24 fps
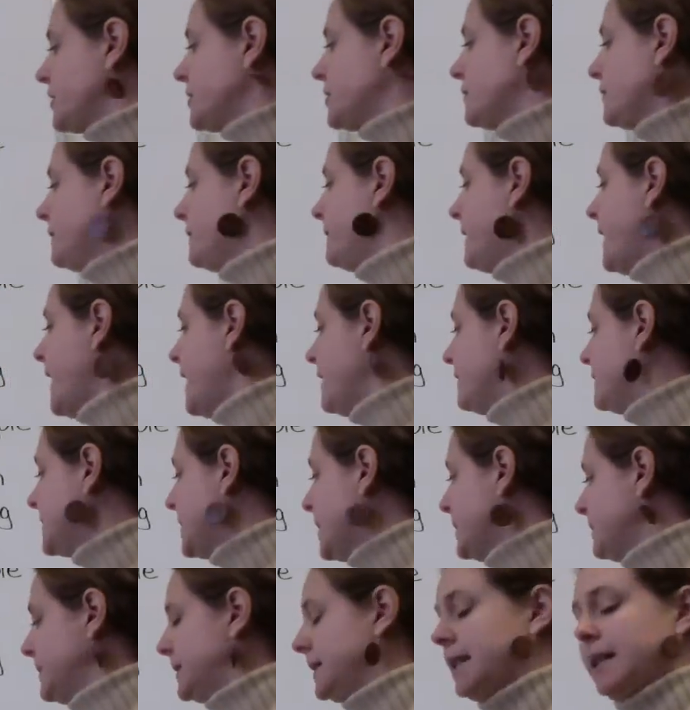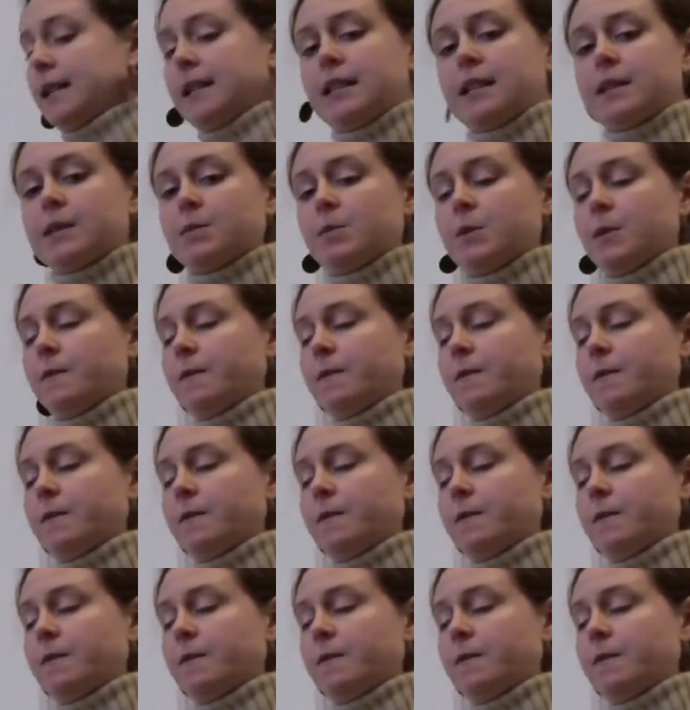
So 5 times 10 gives me